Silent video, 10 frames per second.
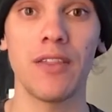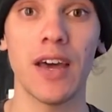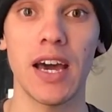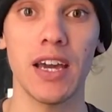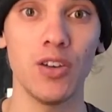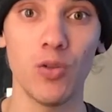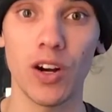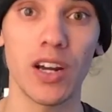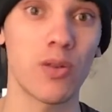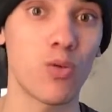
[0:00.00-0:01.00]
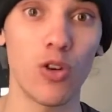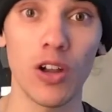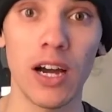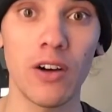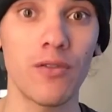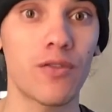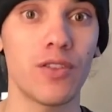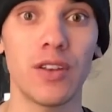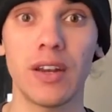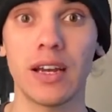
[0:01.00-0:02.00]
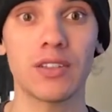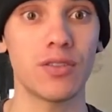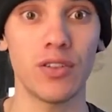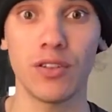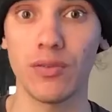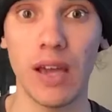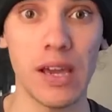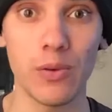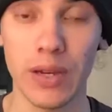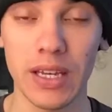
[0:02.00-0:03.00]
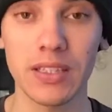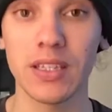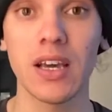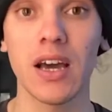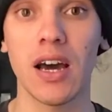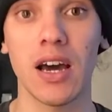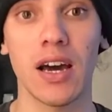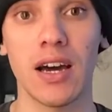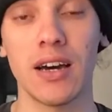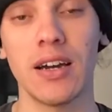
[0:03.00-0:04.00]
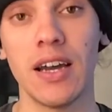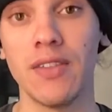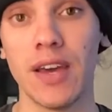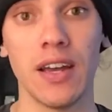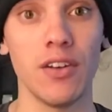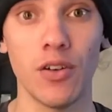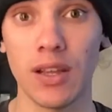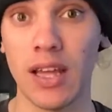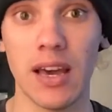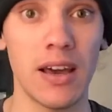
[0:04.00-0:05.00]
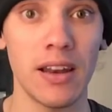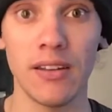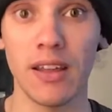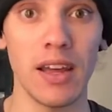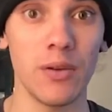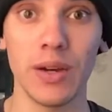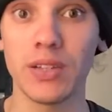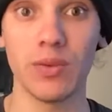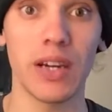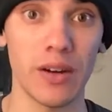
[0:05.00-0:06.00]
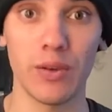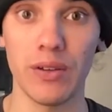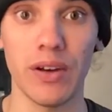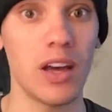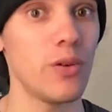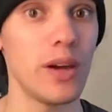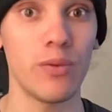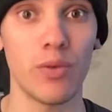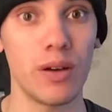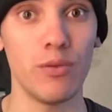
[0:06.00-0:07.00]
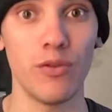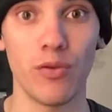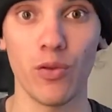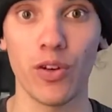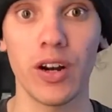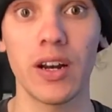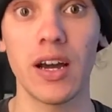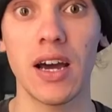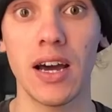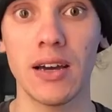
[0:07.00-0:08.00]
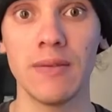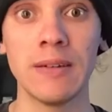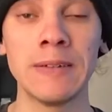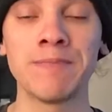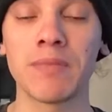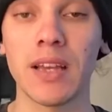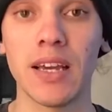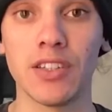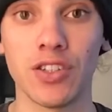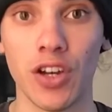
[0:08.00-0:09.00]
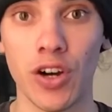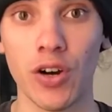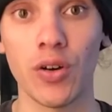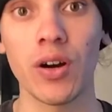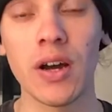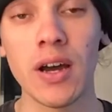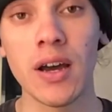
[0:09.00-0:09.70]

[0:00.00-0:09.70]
that you are going to roll out for the next 8 weeks, and then at that end of the 8 weeks we kind of reevaluate and want to move forward. And so